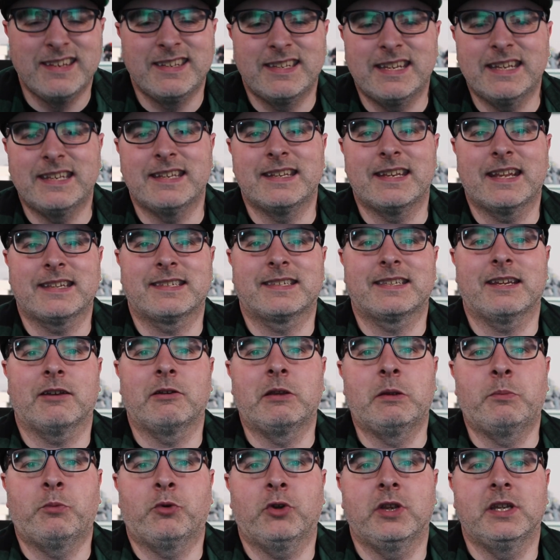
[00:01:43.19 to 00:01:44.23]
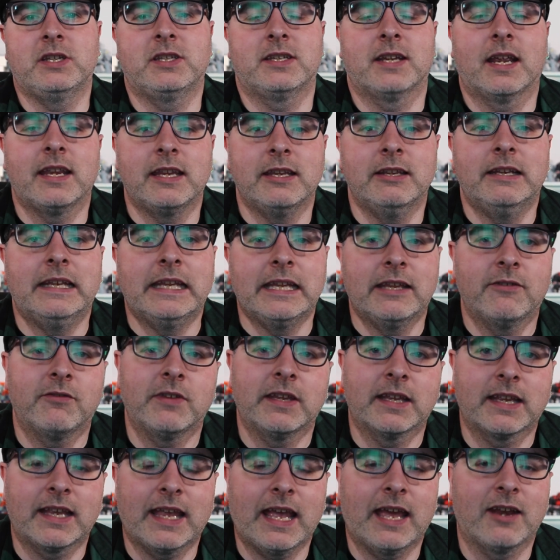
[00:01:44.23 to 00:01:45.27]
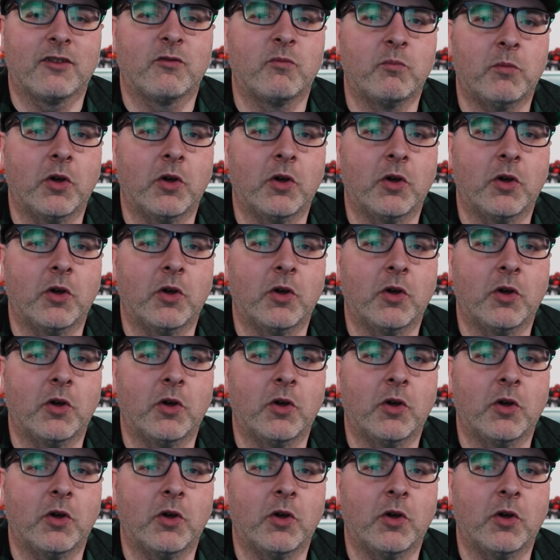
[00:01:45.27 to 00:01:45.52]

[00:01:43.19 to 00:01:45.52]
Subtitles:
Didn't necessarily appreciate you leaving a can of